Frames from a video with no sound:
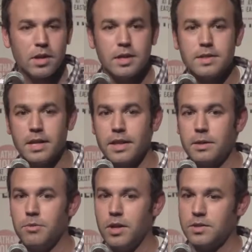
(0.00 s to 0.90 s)
can take that
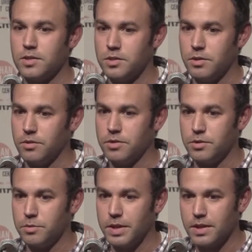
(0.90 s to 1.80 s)
applause as your own
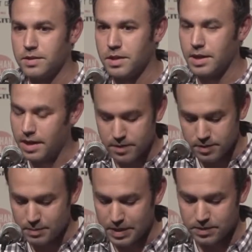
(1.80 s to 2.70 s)
too, because again,
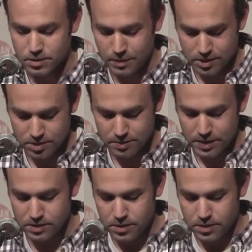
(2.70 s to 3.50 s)
this meant so much to me.